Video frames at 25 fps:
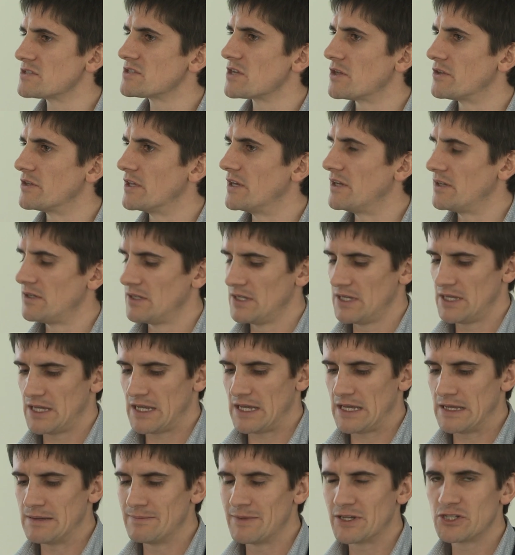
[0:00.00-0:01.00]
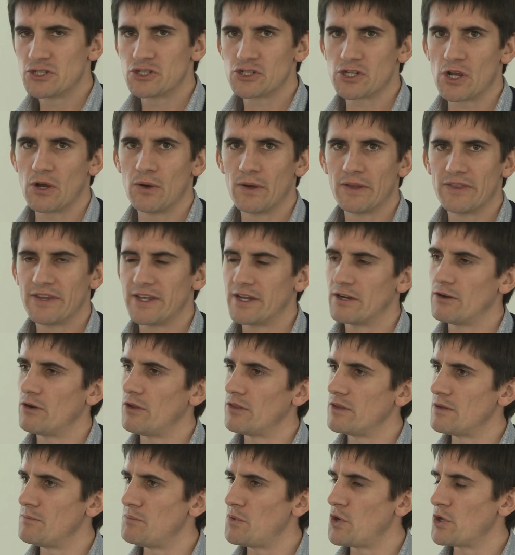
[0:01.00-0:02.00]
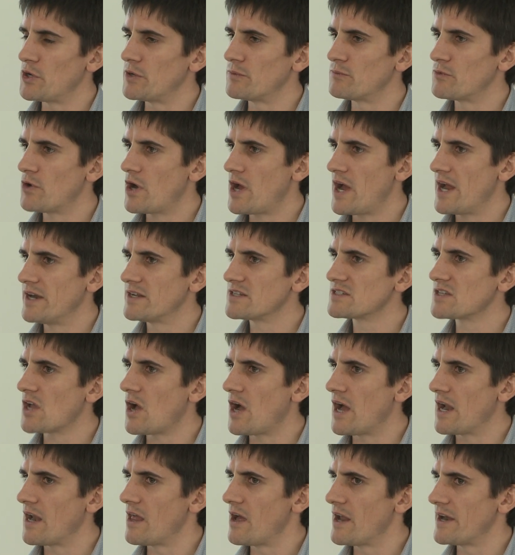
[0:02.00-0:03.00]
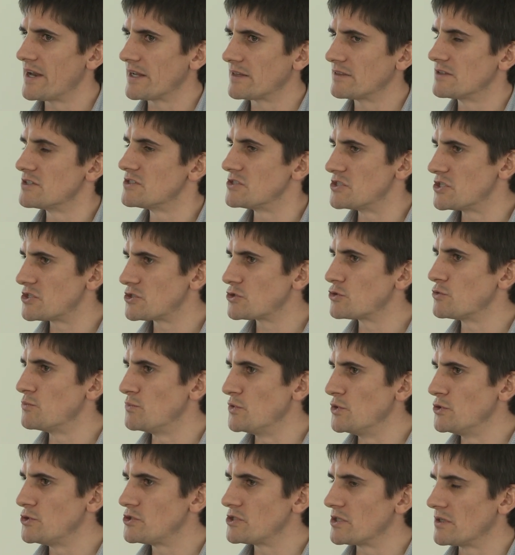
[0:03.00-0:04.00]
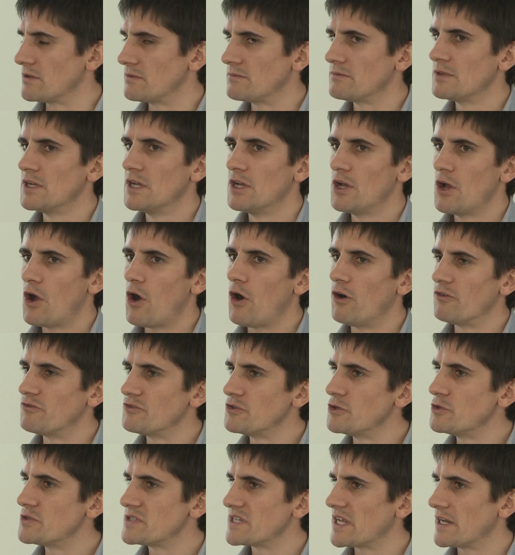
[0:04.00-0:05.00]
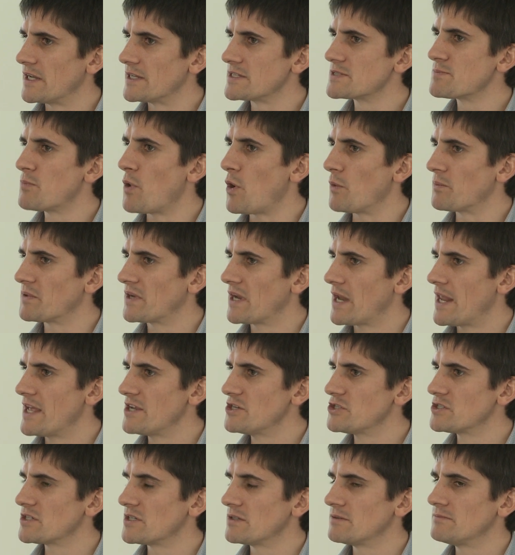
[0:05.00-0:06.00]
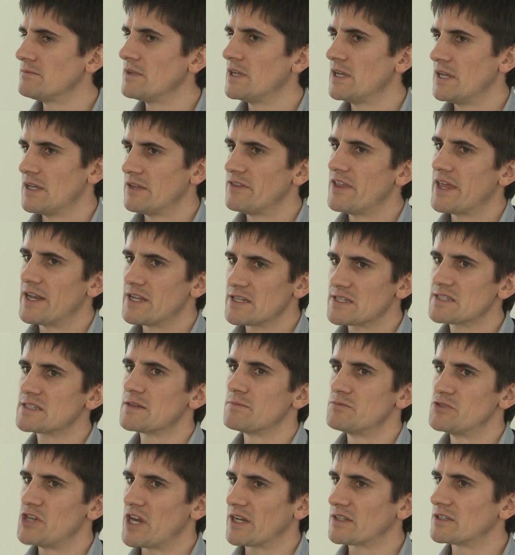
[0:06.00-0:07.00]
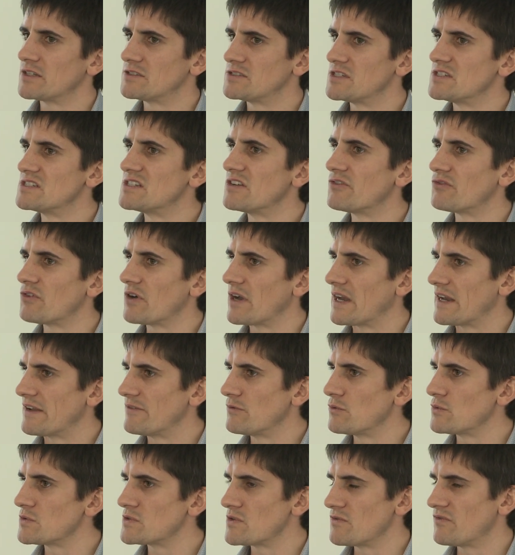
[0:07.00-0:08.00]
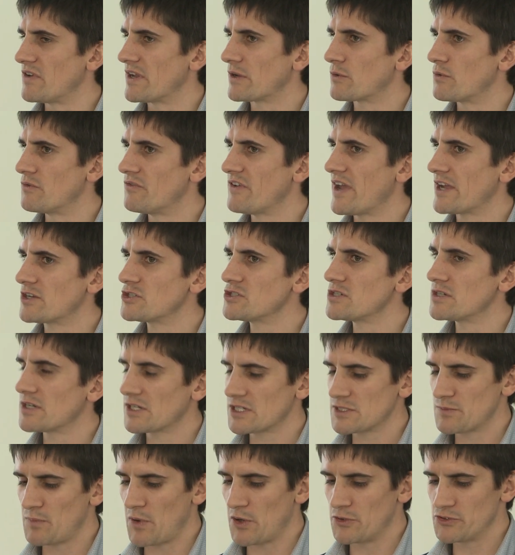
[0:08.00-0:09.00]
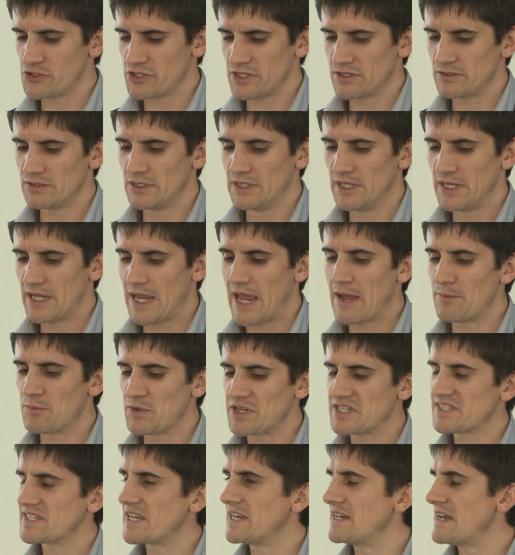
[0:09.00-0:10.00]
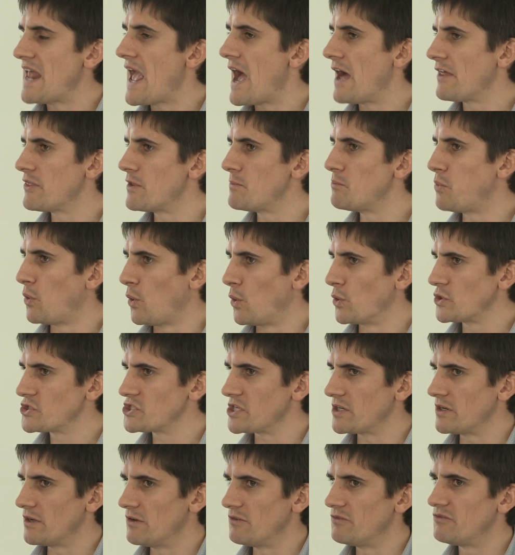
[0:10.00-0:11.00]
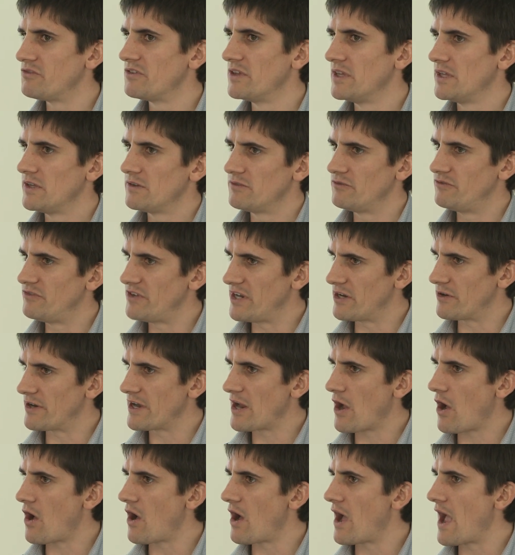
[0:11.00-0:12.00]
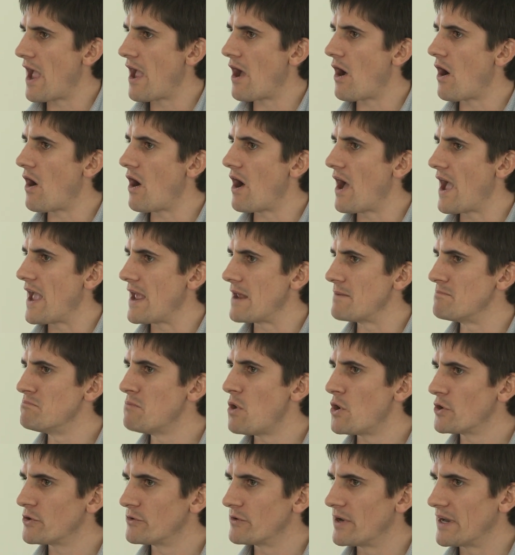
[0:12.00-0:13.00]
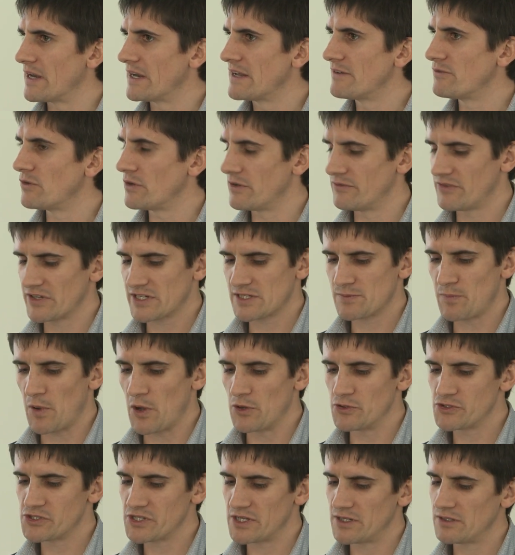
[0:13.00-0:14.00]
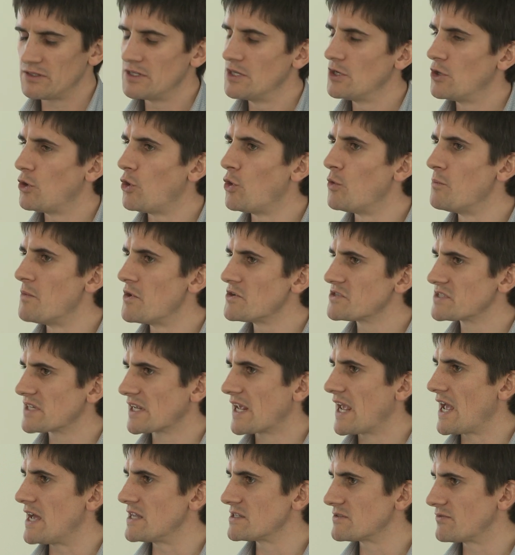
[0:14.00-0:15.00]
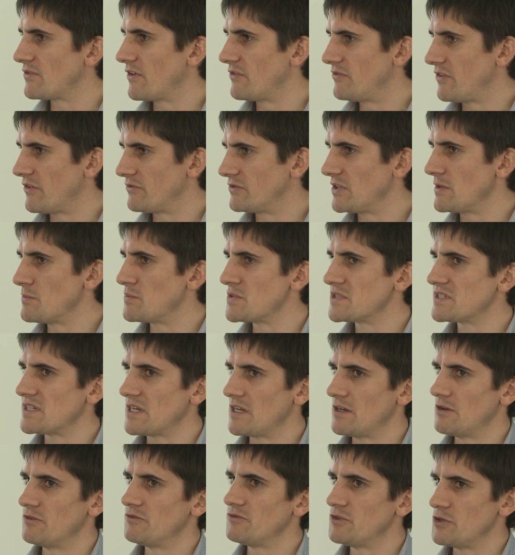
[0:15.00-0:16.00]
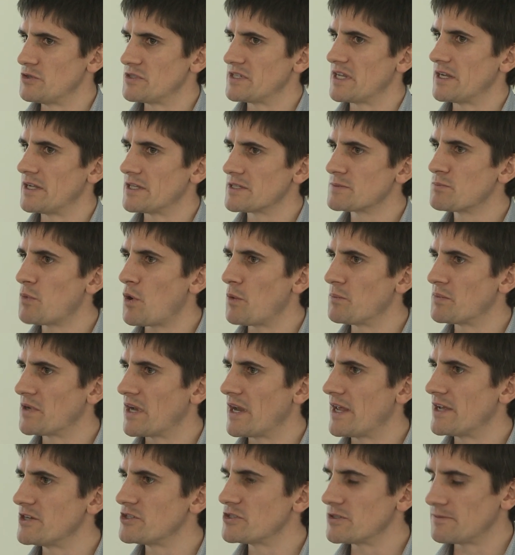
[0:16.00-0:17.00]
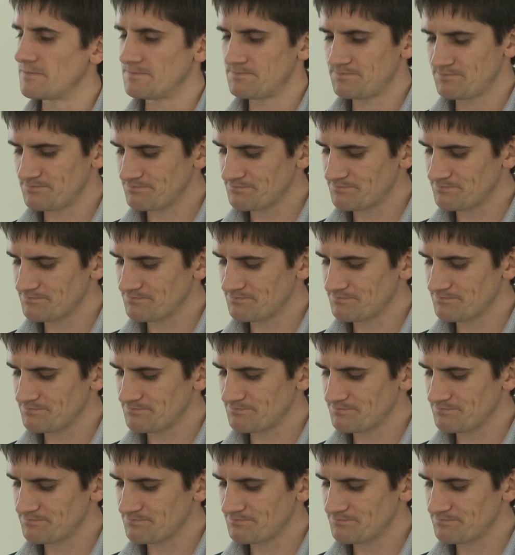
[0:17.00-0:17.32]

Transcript: So the image shown there on the bottom right is highlighting the distribution of New Zealand's population that is subjected to different levels of liquefaction exposure, and we see now the portion of very high, high and moderate level of exposure almost accounts for 50% of New Zealand's population.